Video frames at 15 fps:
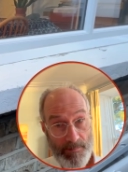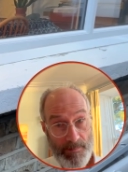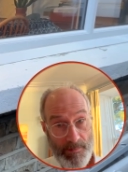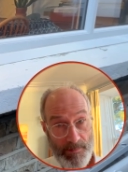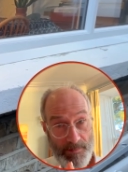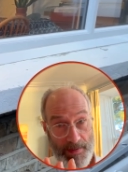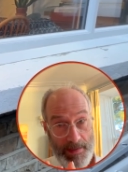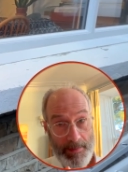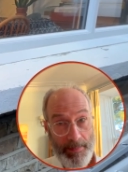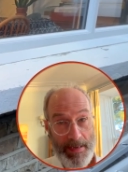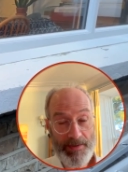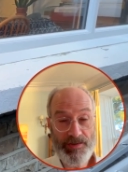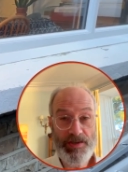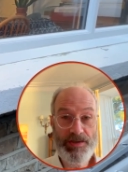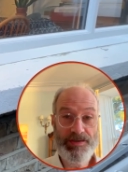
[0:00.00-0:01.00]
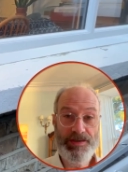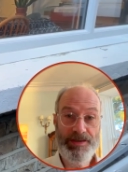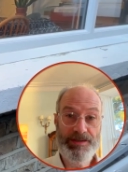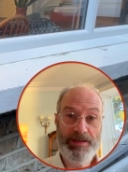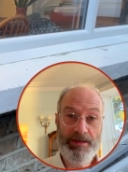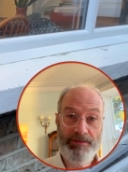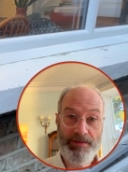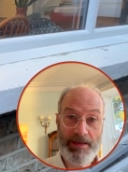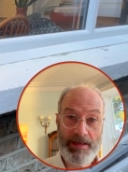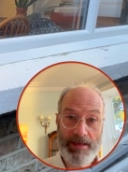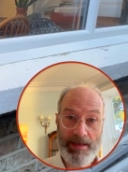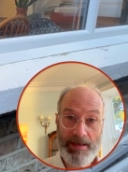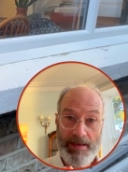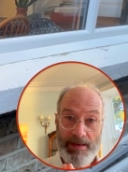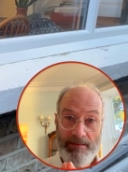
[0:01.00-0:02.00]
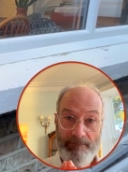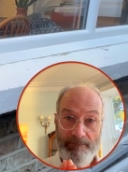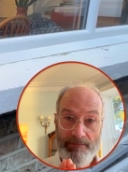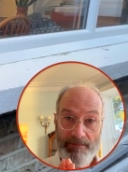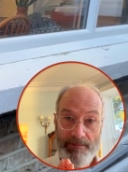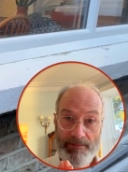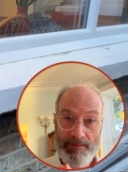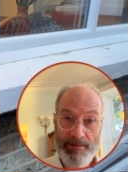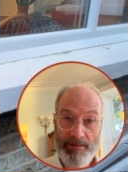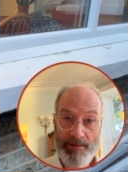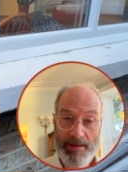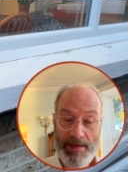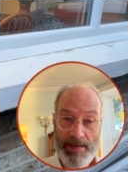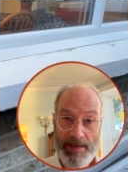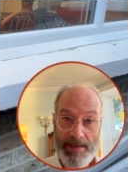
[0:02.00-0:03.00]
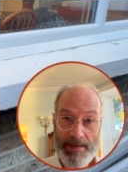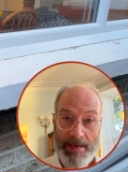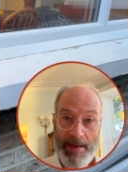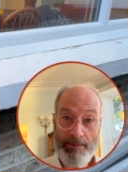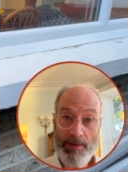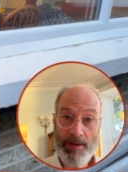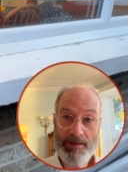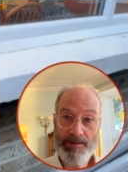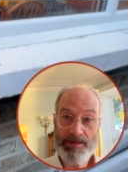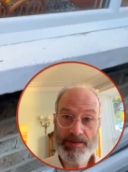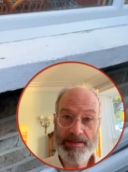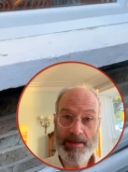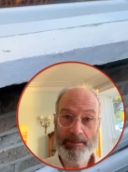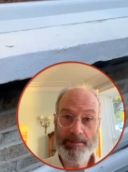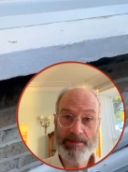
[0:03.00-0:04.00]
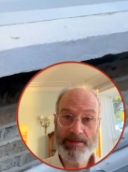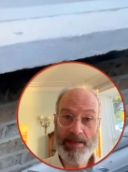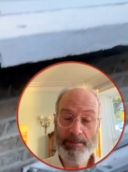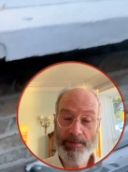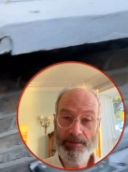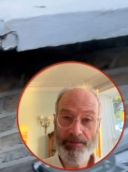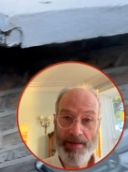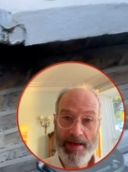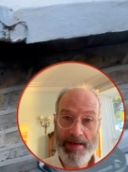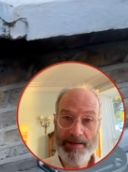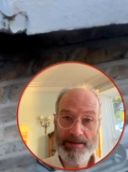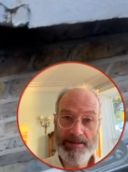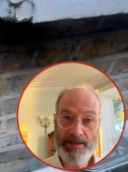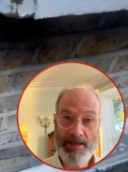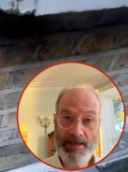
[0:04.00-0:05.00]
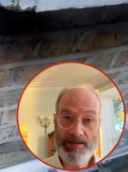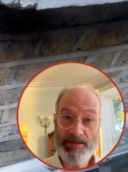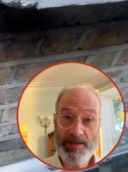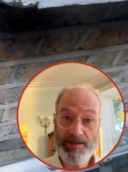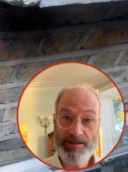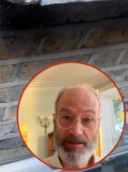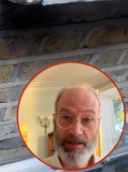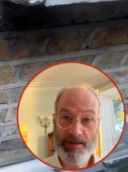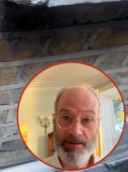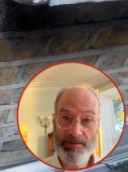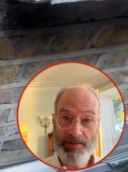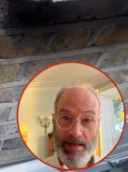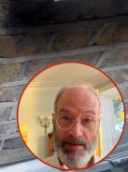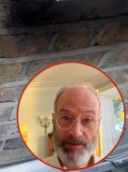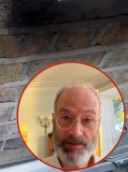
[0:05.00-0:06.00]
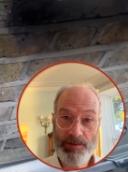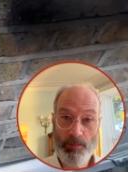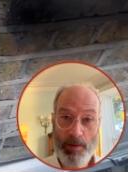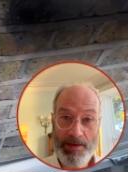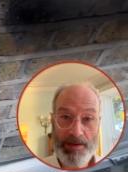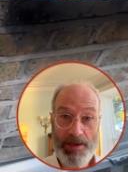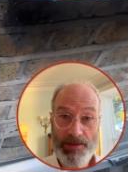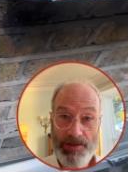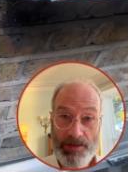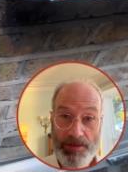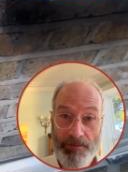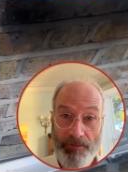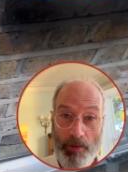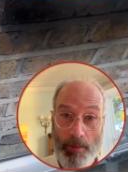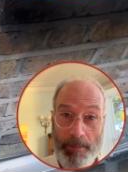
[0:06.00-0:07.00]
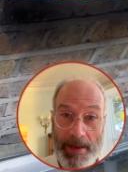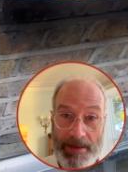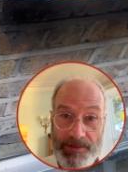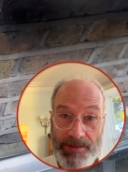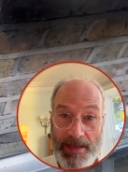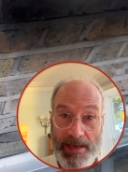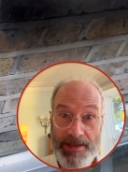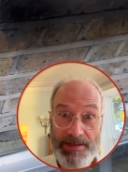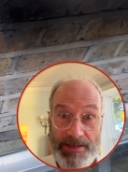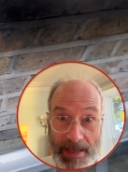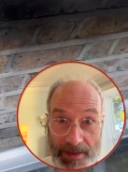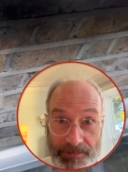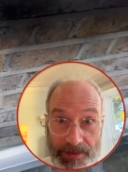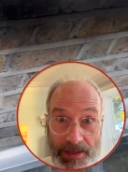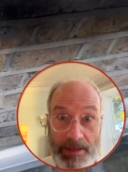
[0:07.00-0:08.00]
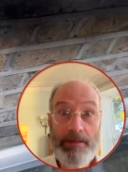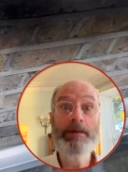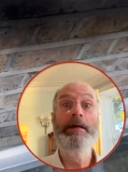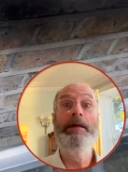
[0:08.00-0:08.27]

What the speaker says: think about CCTV camera. Some of that £16,104 that I saved you